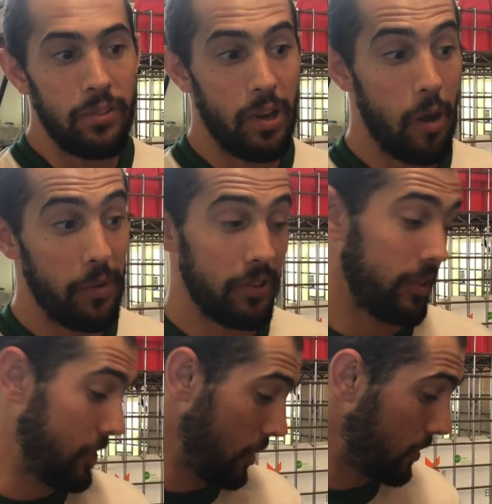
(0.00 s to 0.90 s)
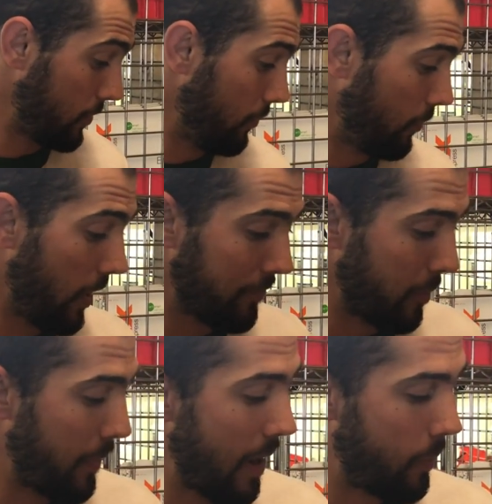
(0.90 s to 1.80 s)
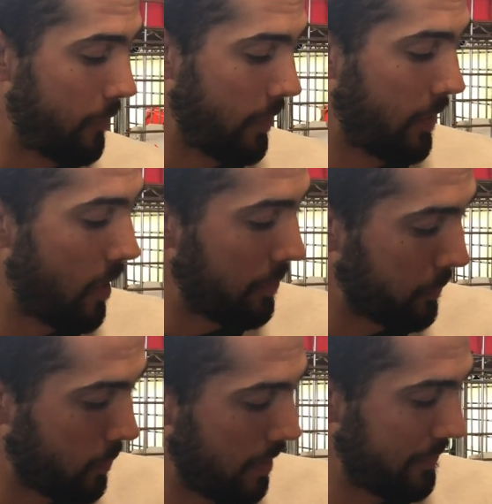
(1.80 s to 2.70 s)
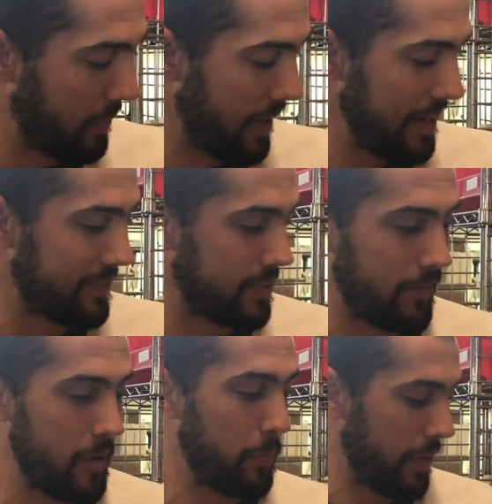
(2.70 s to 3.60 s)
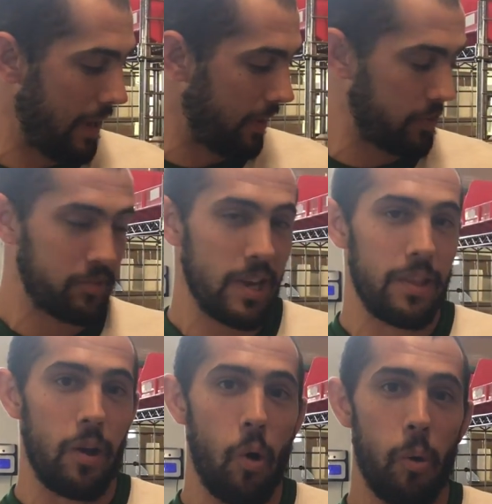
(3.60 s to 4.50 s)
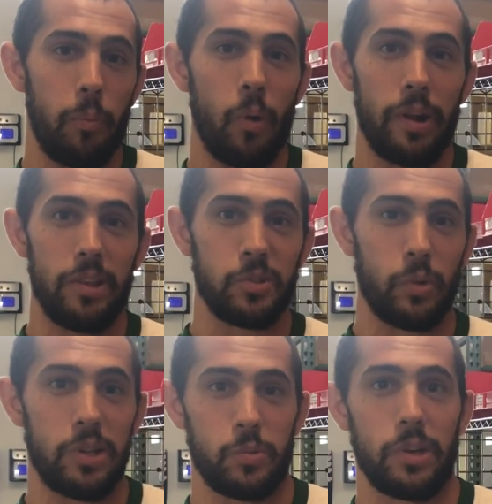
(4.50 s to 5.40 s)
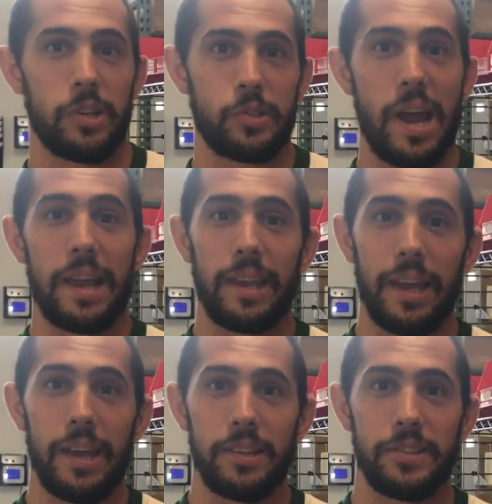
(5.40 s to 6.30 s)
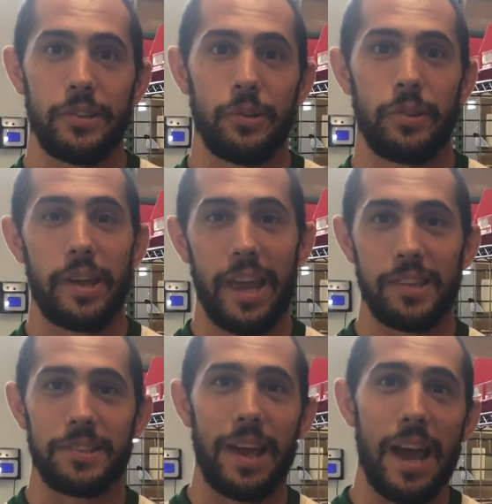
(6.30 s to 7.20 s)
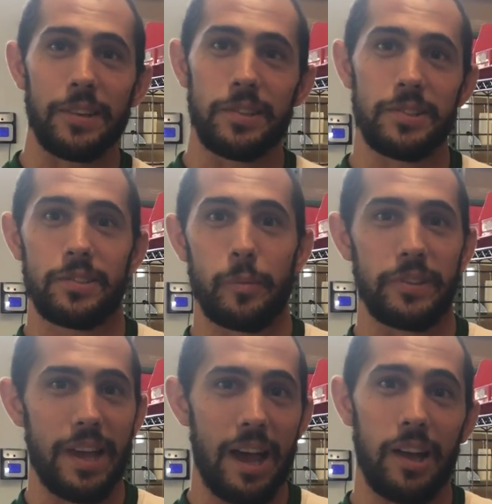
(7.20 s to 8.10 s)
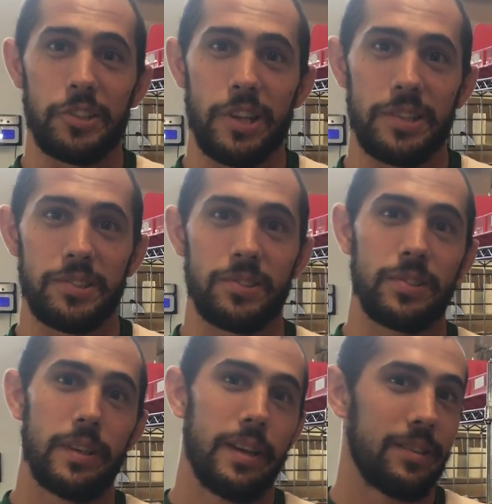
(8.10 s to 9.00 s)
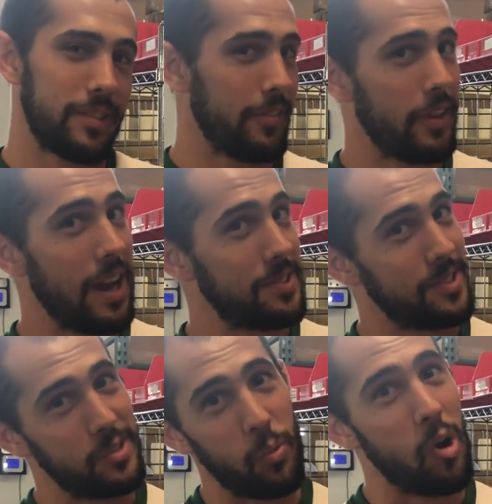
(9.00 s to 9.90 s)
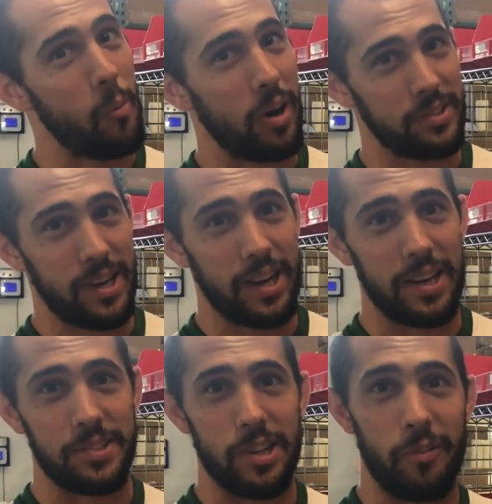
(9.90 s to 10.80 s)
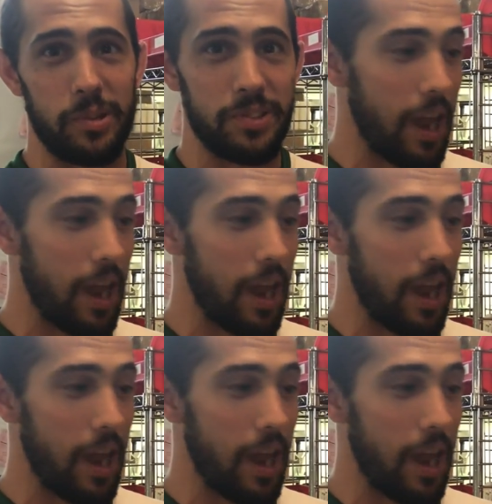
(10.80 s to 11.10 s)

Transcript: So I mean, just right off the bat, we've already gone through quite a few cases of it. But yeah, like you said, the whole point of this one is we're going to try and get into the hands of doctors, dermatologists, CVS's, Walmart's, that kind of stuff. Because